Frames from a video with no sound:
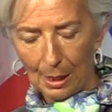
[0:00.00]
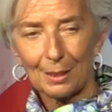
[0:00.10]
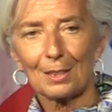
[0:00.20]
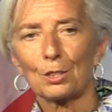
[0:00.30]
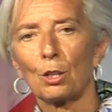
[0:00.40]

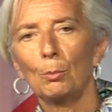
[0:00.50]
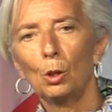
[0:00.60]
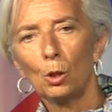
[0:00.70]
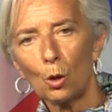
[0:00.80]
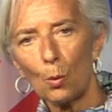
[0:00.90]
It has come a
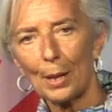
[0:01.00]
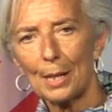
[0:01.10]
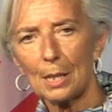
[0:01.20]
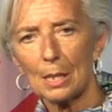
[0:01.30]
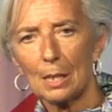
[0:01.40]
long
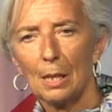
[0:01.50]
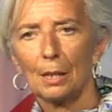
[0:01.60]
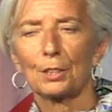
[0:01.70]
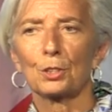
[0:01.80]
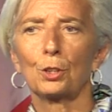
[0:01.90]
way.
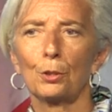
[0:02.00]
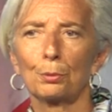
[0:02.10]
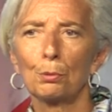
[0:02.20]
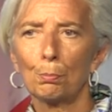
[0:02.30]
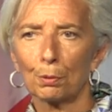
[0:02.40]
It has gone
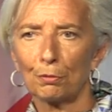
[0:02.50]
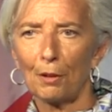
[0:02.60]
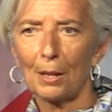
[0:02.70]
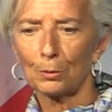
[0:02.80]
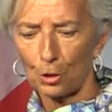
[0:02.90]
through
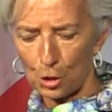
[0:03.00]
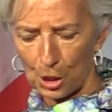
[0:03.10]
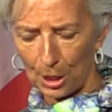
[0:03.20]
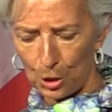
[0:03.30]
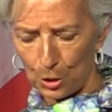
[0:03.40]
profound
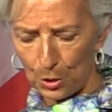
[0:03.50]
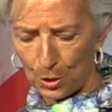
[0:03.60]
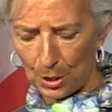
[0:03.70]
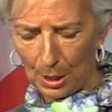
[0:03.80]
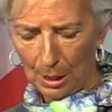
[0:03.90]

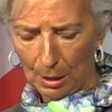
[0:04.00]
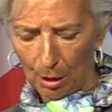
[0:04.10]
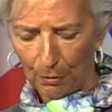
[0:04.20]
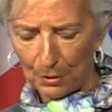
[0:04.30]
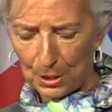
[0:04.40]
changes
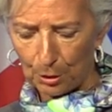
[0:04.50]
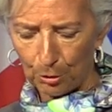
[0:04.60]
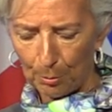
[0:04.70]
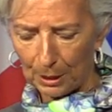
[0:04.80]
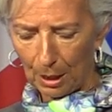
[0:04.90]
of its
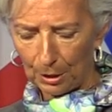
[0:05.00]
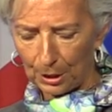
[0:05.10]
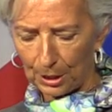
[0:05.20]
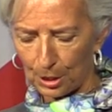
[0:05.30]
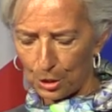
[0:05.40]
economic
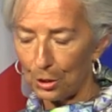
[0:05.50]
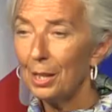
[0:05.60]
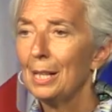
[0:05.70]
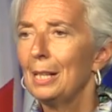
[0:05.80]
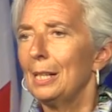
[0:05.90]
architecture,
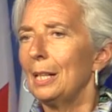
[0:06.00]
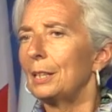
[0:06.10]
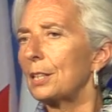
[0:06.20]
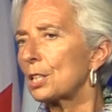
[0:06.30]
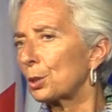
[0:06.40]

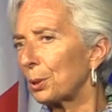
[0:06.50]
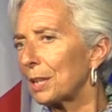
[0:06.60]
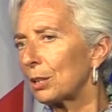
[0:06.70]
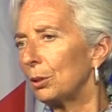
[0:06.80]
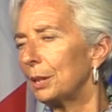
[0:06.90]
and it is
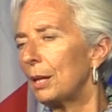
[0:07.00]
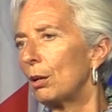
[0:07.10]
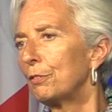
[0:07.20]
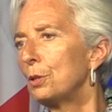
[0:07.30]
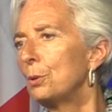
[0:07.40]
critical in
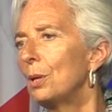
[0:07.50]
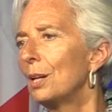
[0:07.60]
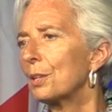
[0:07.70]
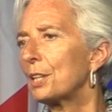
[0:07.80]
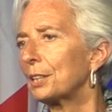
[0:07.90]
our view
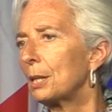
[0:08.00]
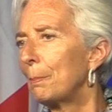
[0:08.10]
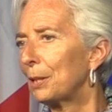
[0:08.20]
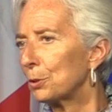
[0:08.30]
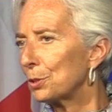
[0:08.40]
that it
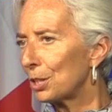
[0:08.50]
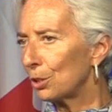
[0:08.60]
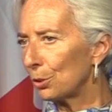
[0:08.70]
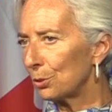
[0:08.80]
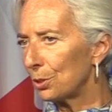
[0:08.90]
be
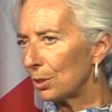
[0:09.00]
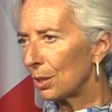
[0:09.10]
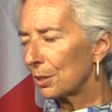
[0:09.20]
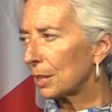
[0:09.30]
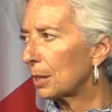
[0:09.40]
continued,
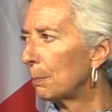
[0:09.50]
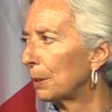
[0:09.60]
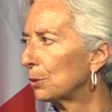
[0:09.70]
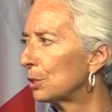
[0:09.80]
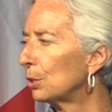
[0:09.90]

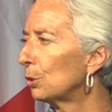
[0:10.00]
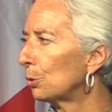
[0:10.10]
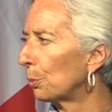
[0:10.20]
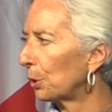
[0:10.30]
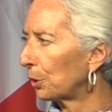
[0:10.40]

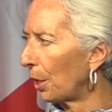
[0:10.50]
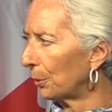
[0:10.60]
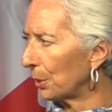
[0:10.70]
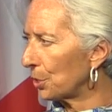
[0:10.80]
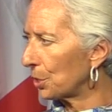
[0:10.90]
with
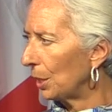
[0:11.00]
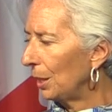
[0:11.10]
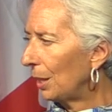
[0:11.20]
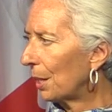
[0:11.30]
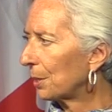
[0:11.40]
courage,
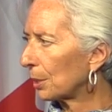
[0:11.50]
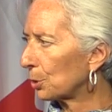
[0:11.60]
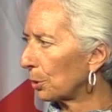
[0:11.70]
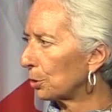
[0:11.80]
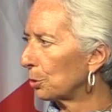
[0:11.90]
and that
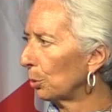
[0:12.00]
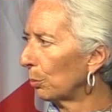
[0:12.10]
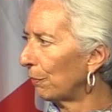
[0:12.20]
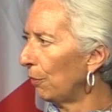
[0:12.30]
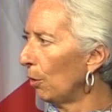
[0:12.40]
structural
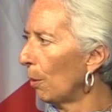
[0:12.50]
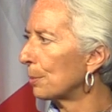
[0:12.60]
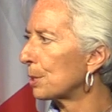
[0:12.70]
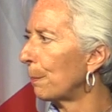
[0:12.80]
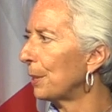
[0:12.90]

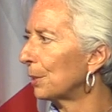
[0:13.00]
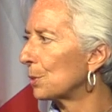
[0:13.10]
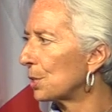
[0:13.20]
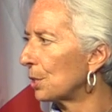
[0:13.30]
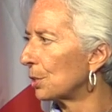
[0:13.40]
reforms be
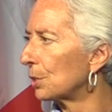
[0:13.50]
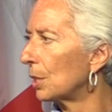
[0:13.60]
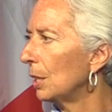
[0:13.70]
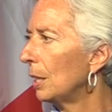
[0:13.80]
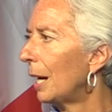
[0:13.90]
considered
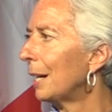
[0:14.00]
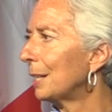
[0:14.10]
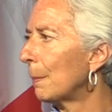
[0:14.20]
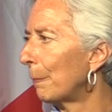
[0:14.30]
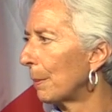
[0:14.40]

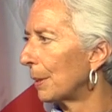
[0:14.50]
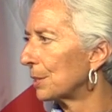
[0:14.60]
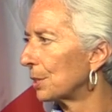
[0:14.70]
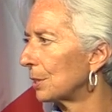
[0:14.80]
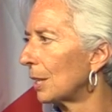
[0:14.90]
and
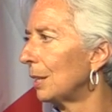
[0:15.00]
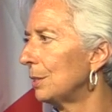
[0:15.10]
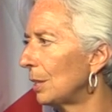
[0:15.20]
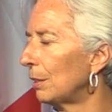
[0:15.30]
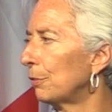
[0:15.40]
implemented
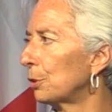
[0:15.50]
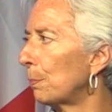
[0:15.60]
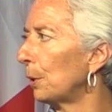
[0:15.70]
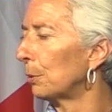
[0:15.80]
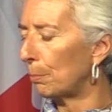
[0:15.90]
and delivered
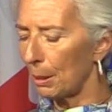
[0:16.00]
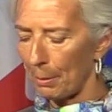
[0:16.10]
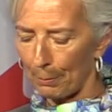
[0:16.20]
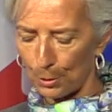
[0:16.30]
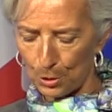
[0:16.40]
upon by
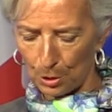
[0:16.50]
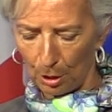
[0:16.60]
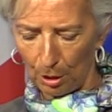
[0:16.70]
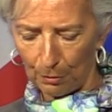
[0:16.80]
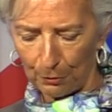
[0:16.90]
members
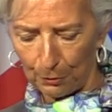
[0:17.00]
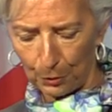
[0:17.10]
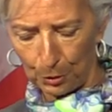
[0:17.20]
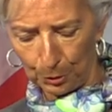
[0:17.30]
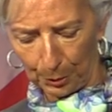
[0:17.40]
of
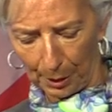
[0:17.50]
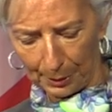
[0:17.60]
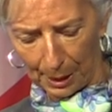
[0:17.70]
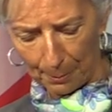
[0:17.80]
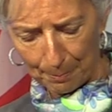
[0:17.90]
the euro
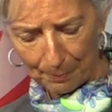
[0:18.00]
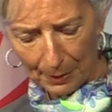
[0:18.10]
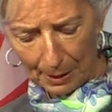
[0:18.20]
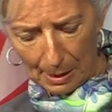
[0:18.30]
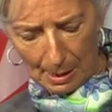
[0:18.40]
area.
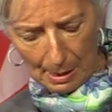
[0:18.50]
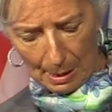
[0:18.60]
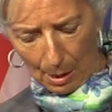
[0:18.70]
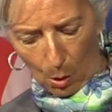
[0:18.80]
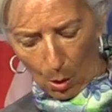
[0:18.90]

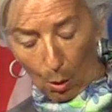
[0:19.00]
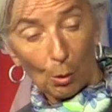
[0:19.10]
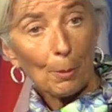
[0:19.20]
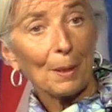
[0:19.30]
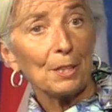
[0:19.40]

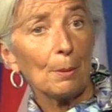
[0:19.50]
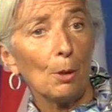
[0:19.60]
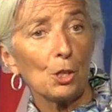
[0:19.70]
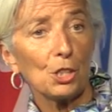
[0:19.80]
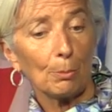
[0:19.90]
What about the
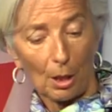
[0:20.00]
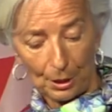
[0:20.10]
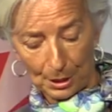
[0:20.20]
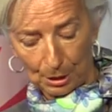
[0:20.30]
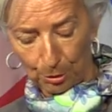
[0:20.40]
emerging
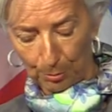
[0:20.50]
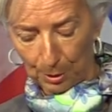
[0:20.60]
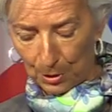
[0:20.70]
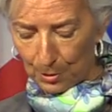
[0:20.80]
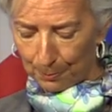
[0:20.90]
market
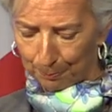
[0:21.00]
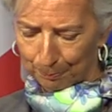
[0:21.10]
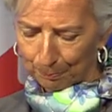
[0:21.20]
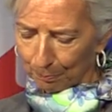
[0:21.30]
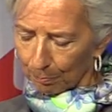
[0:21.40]
economies?
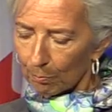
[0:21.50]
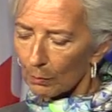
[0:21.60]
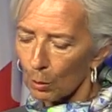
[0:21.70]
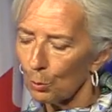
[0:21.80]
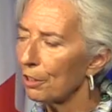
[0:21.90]

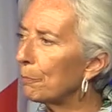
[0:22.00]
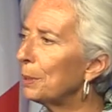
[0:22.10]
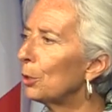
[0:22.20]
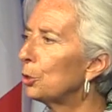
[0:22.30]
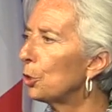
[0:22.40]
Well, they've
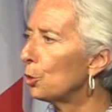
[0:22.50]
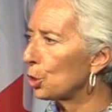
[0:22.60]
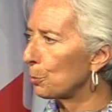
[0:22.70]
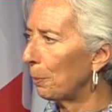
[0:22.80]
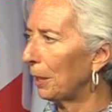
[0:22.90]
been a
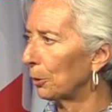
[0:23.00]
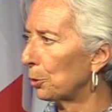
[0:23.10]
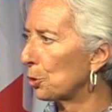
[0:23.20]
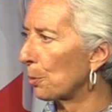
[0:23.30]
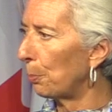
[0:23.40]
huge pillar
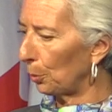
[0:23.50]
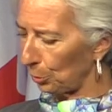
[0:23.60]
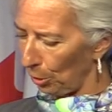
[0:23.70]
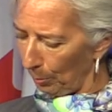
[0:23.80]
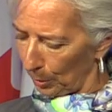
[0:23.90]
to support
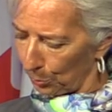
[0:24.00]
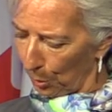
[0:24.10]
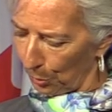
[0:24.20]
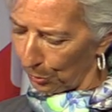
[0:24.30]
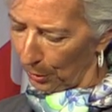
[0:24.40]
global
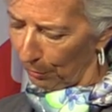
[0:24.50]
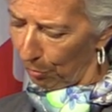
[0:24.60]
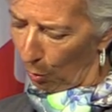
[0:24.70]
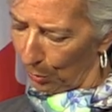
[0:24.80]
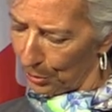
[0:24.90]
growth going
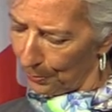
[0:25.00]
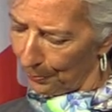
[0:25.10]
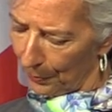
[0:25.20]
forward.